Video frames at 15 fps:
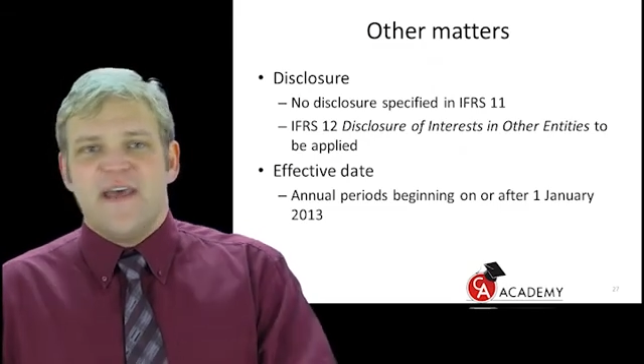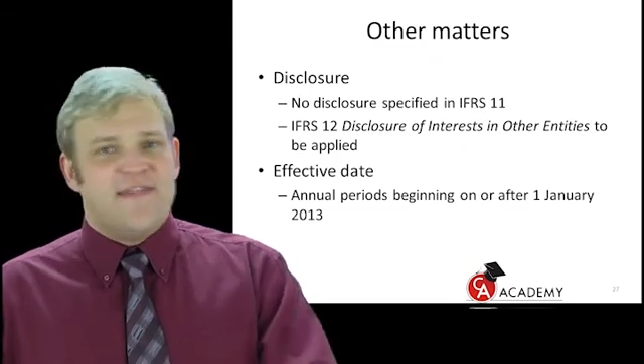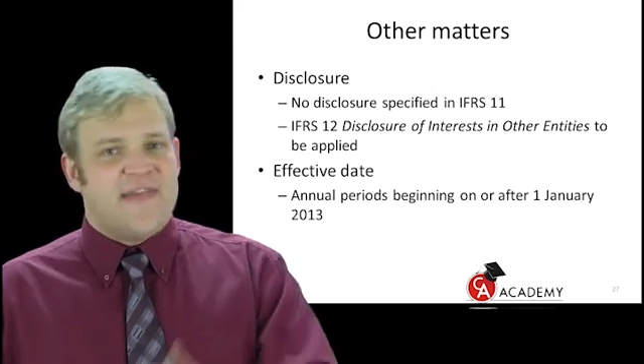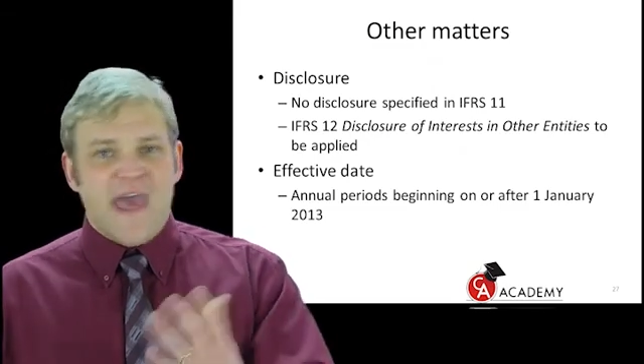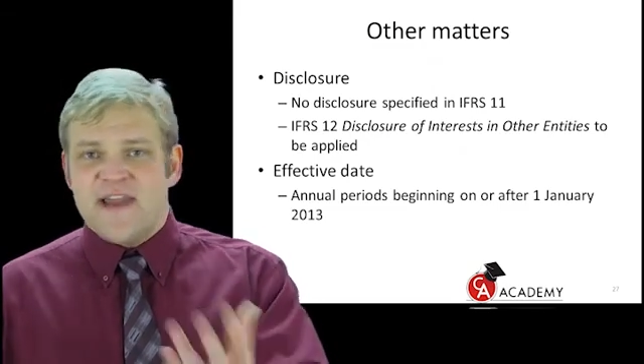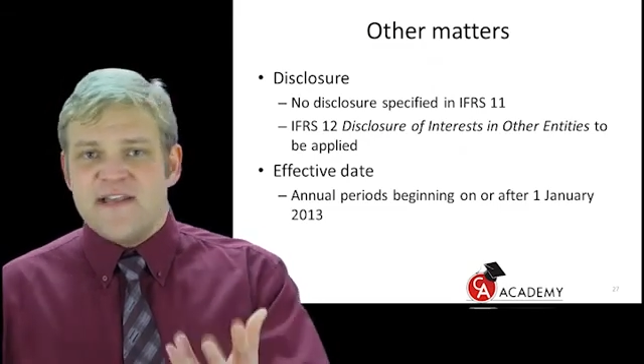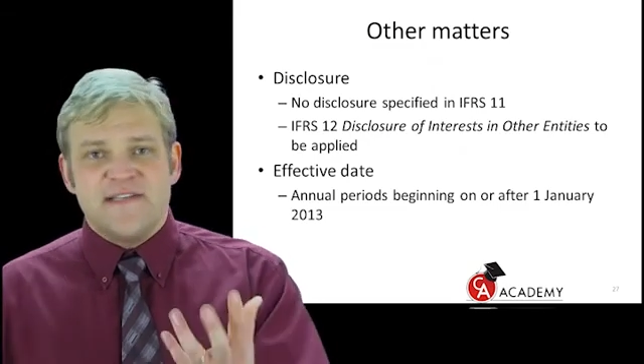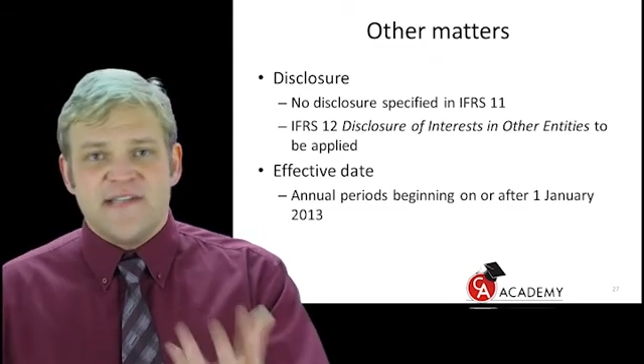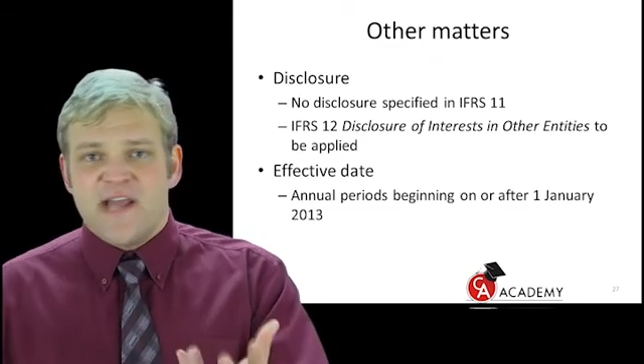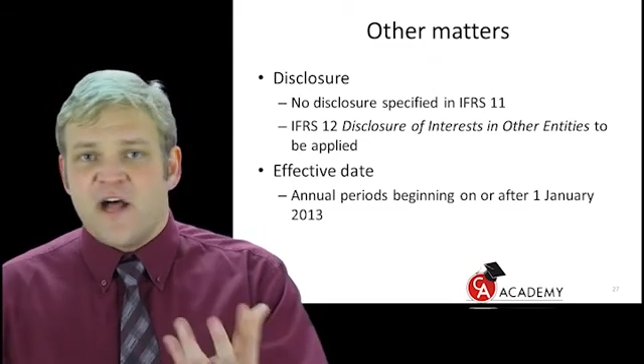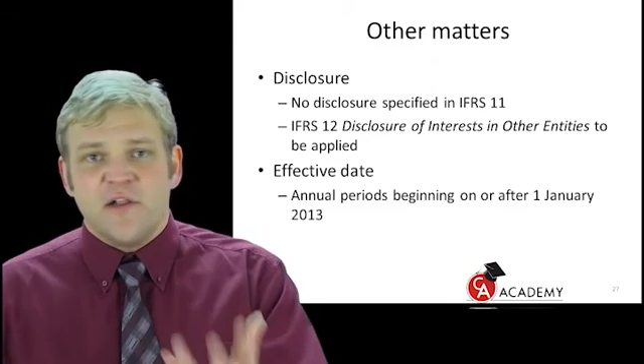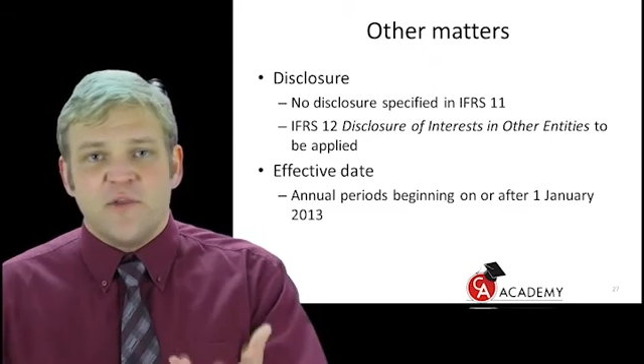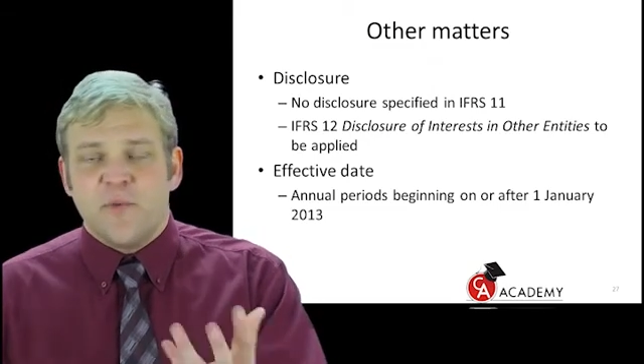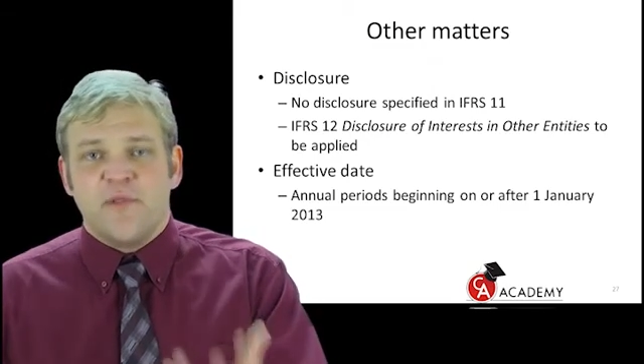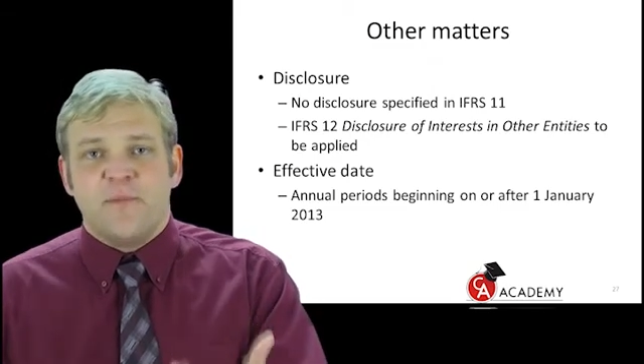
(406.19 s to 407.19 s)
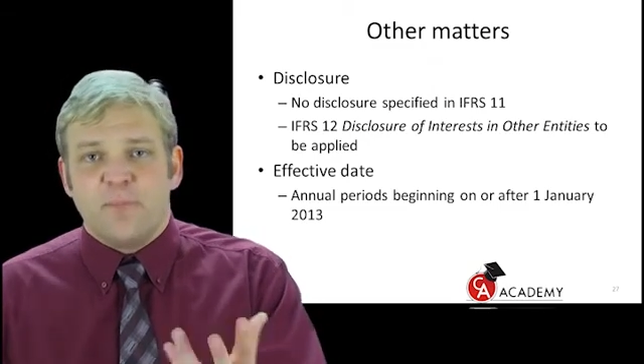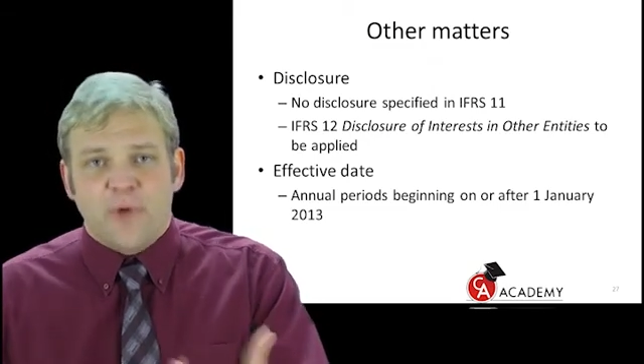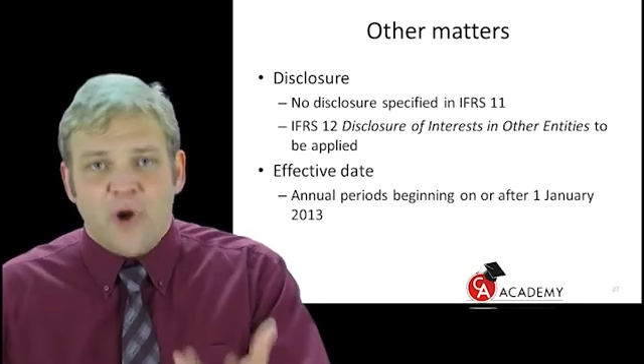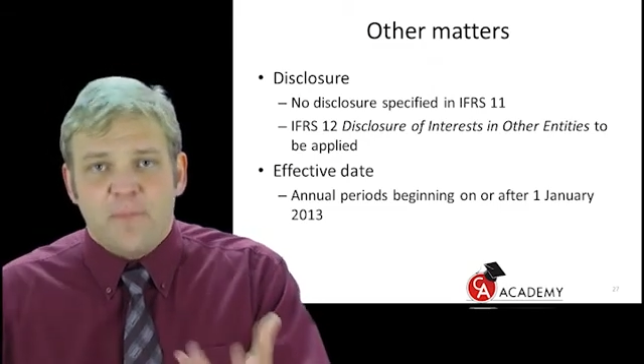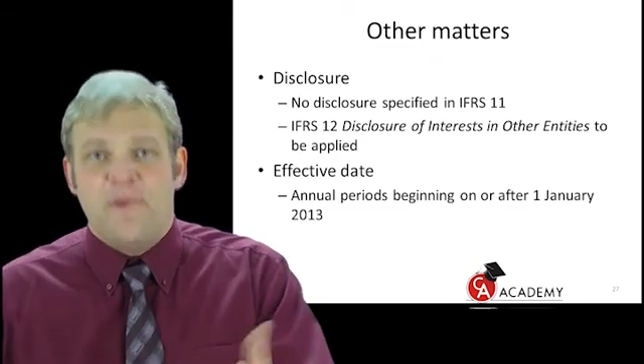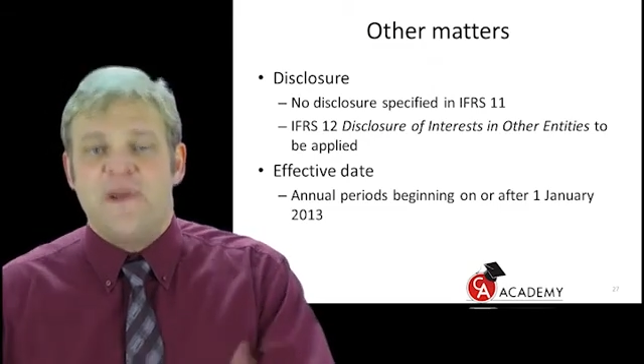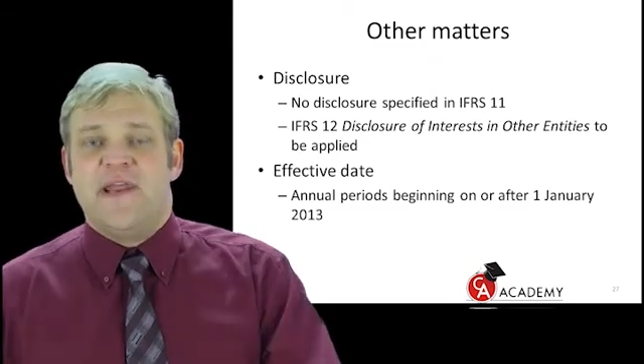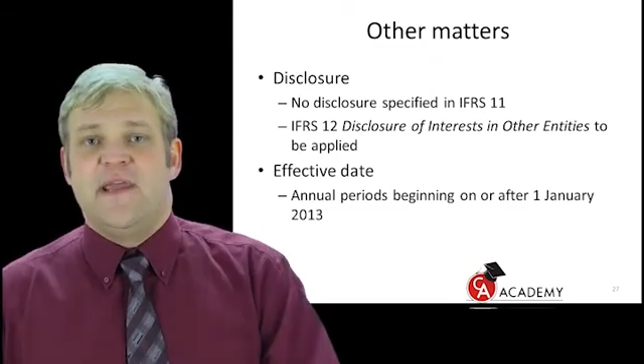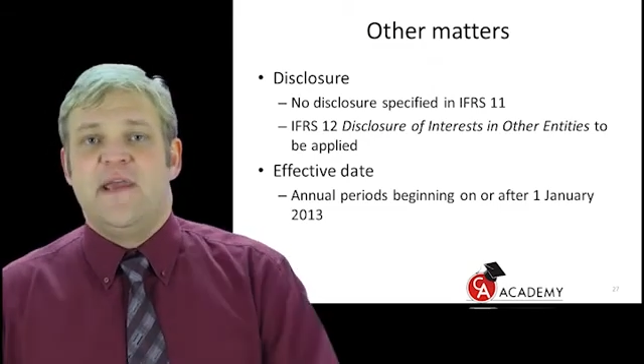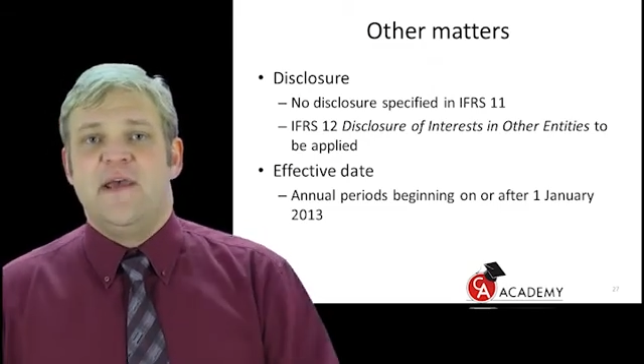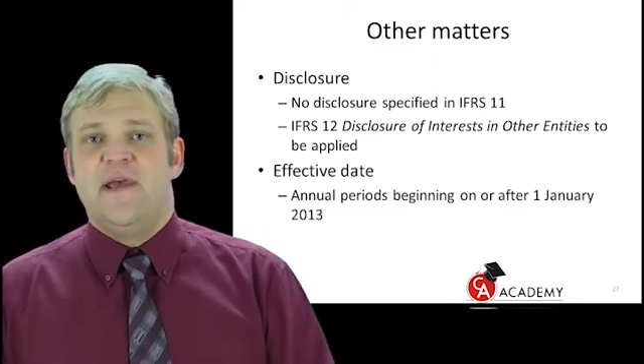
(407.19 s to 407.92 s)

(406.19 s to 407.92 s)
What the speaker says: that is dealt with properly